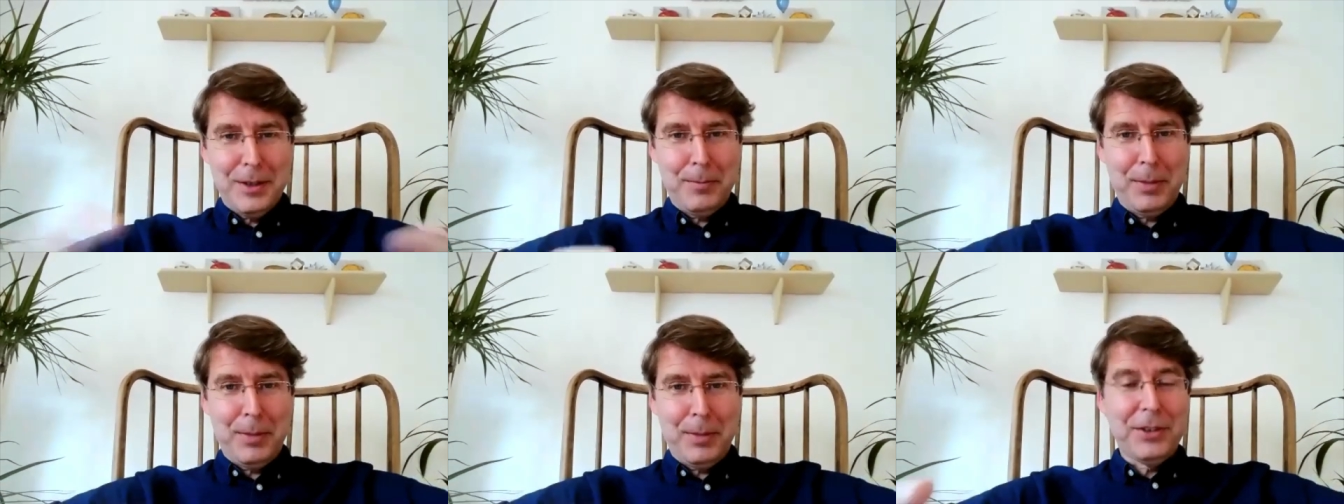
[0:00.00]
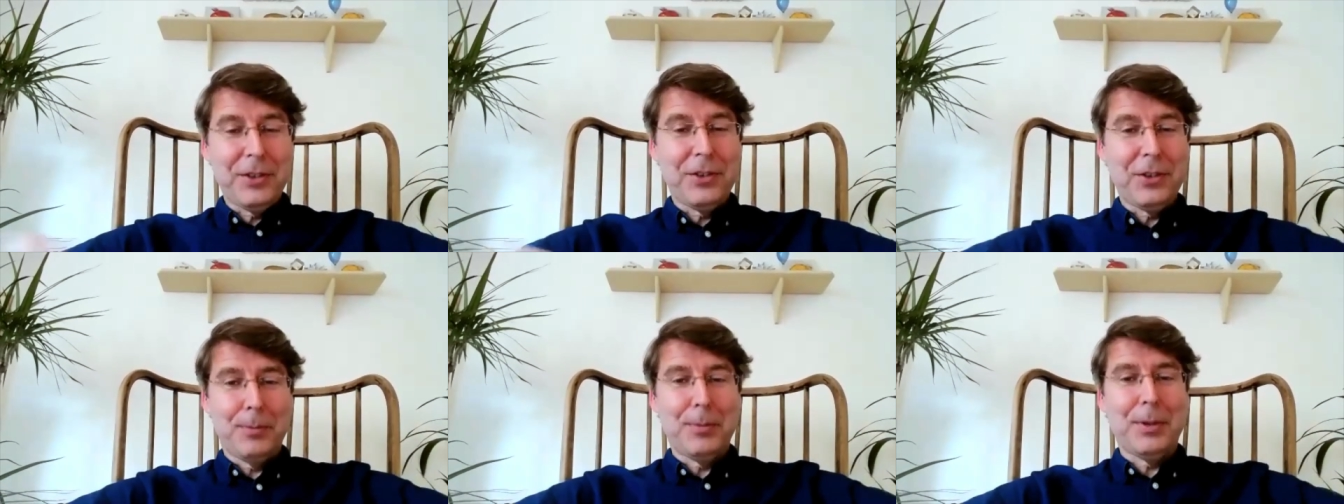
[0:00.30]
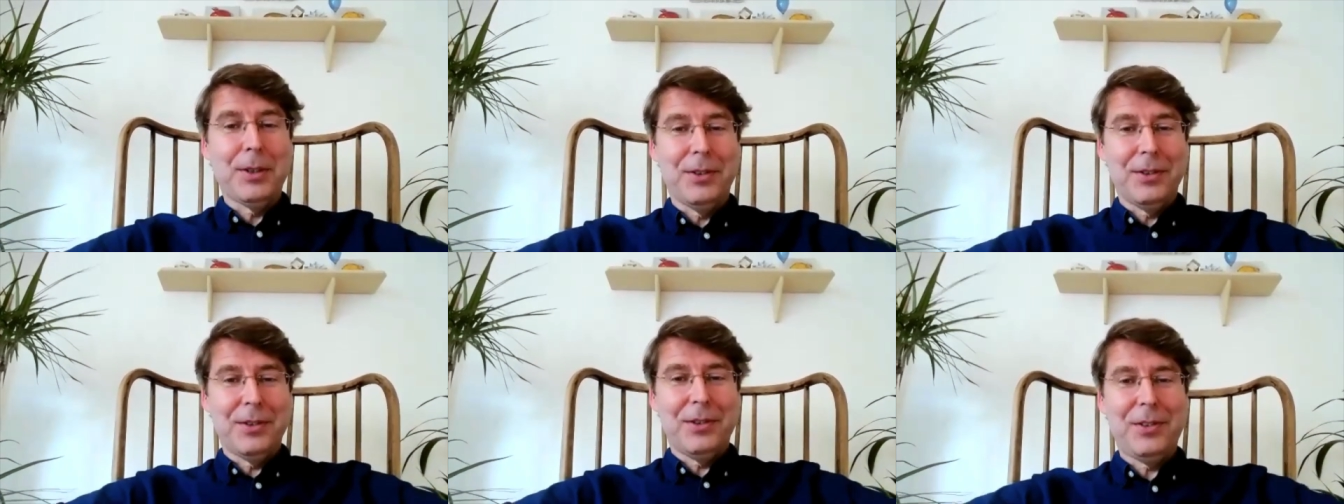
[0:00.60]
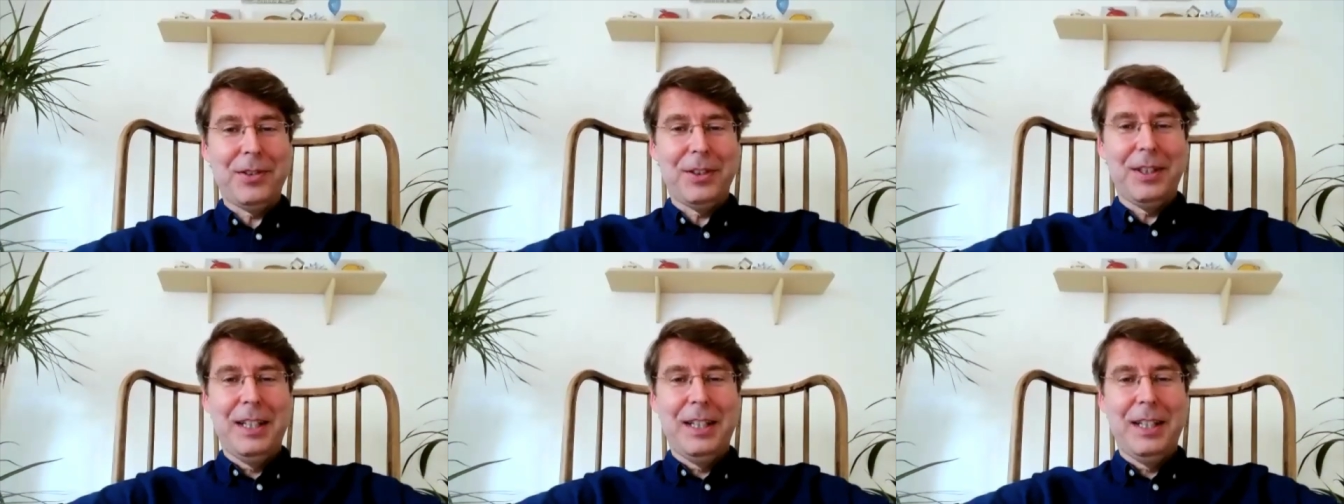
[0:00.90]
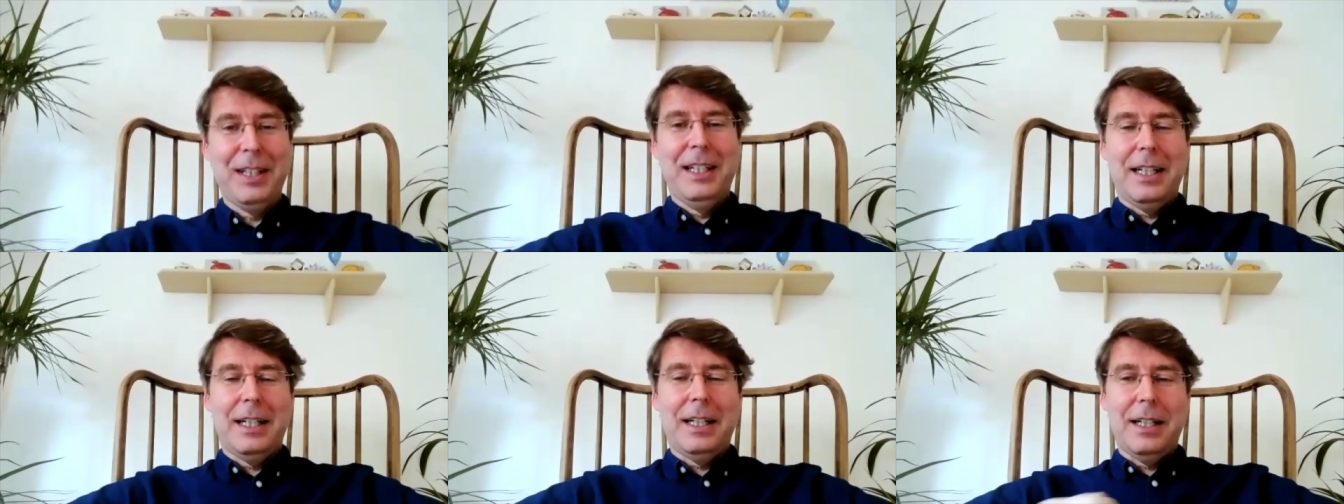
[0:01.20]
participants
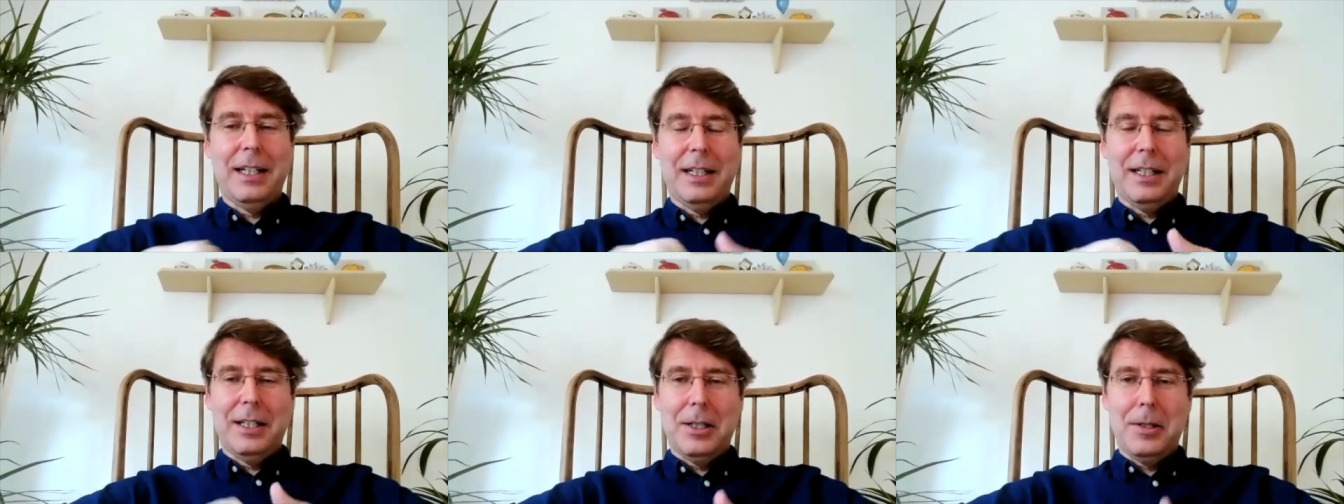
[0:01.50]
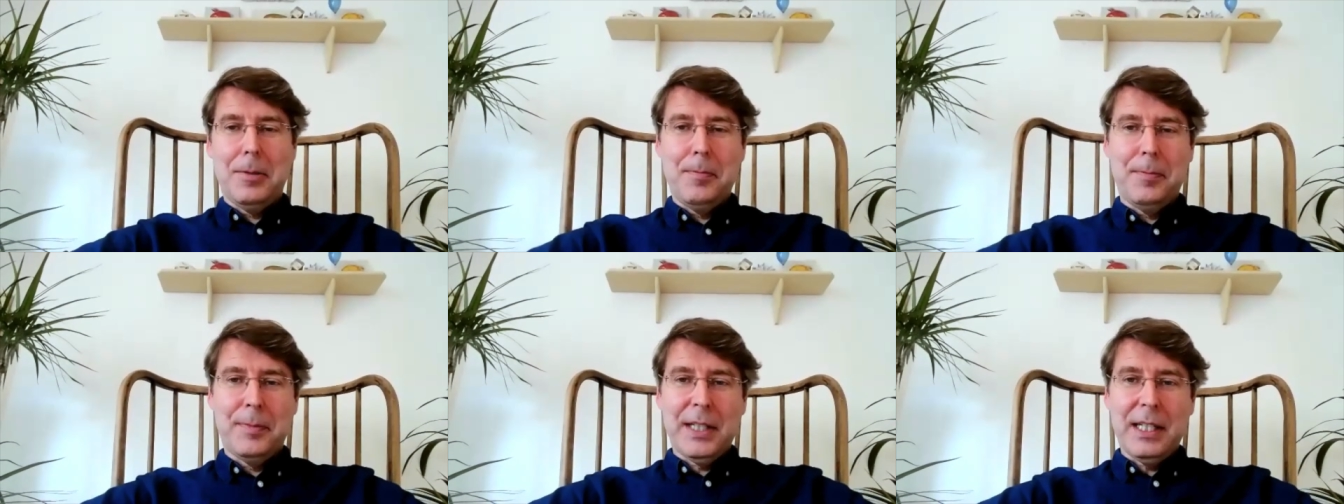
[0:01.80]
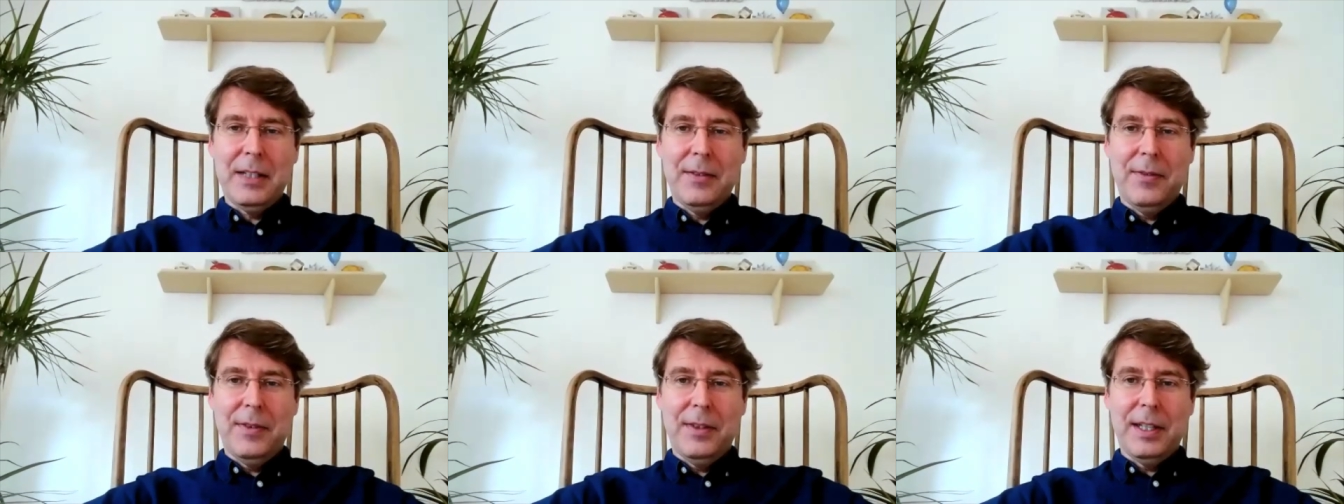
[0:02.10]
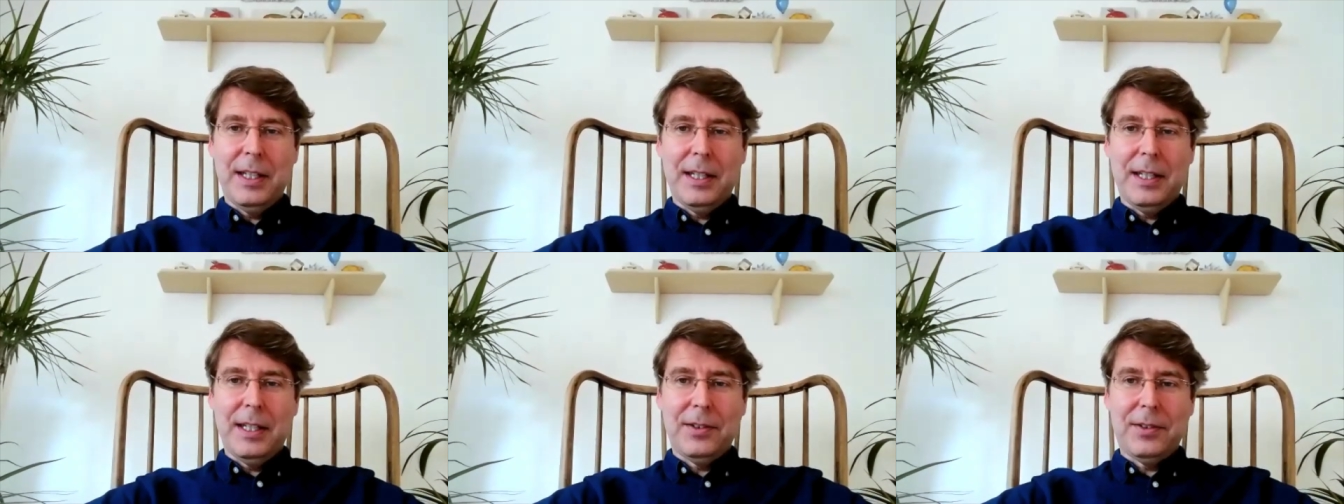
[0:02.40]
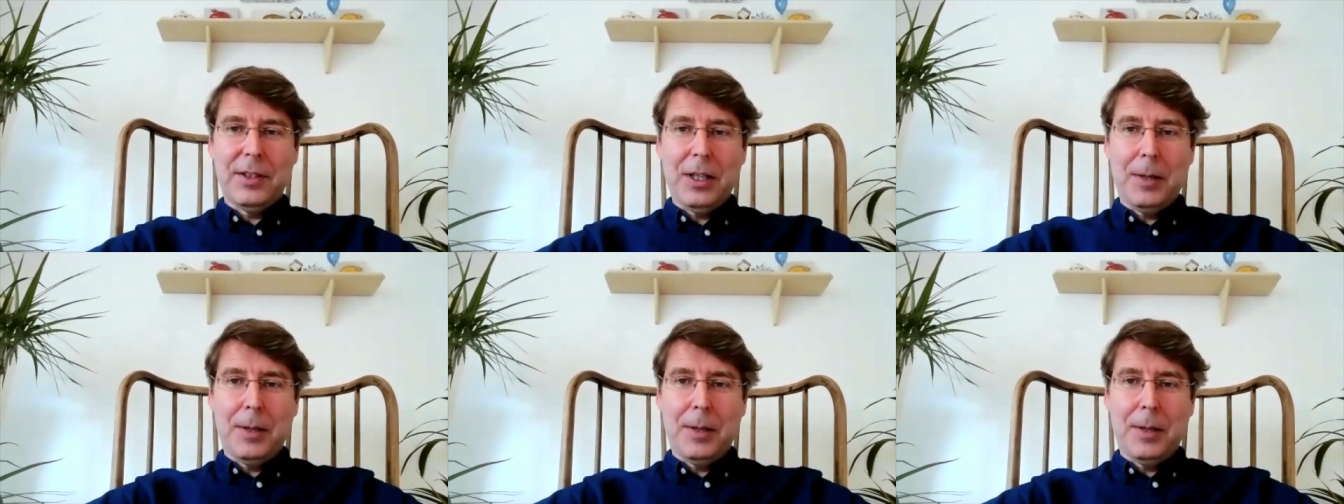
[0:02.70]
um, in this?